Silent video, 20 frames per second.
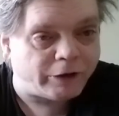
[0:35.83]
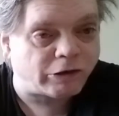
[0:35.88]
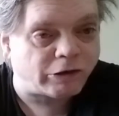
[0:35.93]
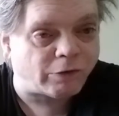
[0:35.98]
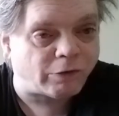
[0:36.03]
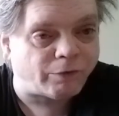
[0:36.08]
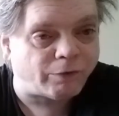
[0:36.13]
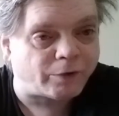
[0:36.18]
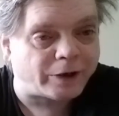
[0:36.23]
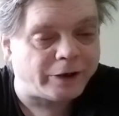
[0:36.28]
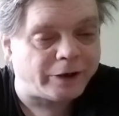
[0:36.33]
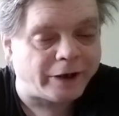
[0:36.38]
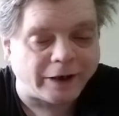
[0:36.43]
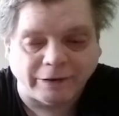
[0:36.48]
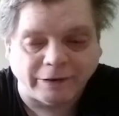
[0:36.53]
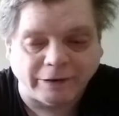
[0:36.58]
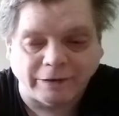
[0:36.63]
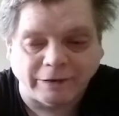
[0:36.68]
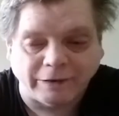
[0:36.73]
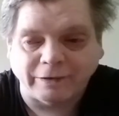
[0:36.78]
got my other
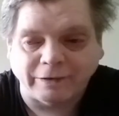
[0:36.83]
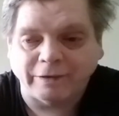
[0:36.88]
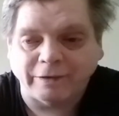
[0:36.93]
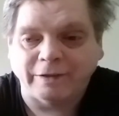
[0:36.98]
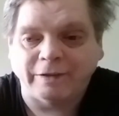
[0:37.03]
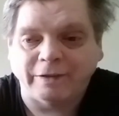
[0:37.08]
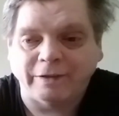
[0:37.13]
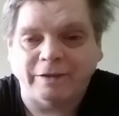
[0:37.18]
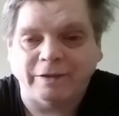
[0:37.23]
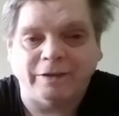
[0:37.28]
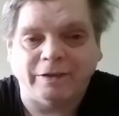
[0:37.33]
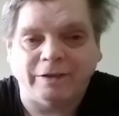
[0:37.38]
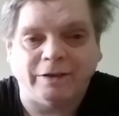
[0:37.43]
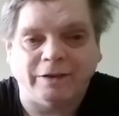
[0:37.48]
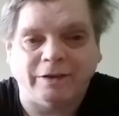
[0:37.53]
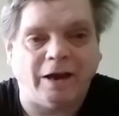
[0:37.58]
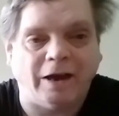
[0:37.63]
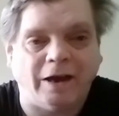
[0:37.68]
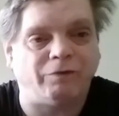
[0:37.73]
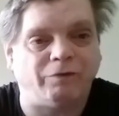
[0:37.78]
fucking phone
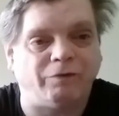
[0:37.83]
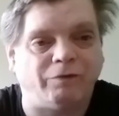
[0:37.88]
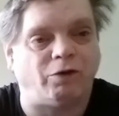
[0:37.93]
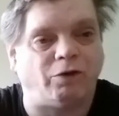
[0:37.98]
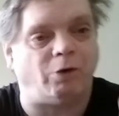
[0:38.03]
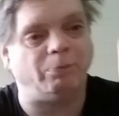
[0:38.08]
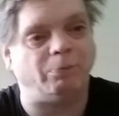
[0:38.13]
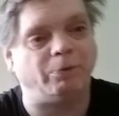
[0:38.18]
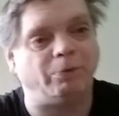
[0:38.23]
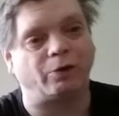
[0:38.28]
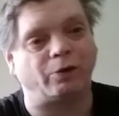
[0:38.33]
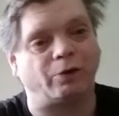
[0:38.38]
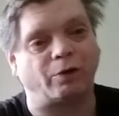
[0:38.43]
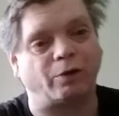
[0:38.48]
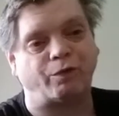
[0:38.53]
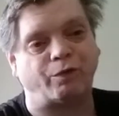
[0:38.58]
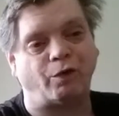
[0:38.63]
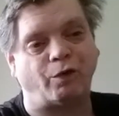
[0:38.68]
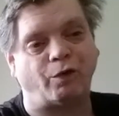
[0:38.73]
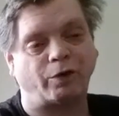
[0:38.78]
logged into a
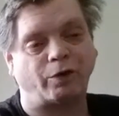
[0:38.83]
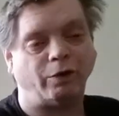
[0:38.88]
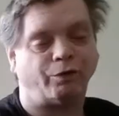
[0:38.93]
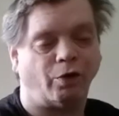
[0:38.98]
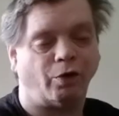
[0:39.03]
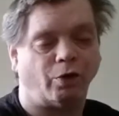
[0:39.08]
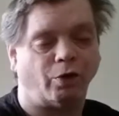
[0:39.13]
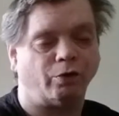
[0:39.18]
thingamajig.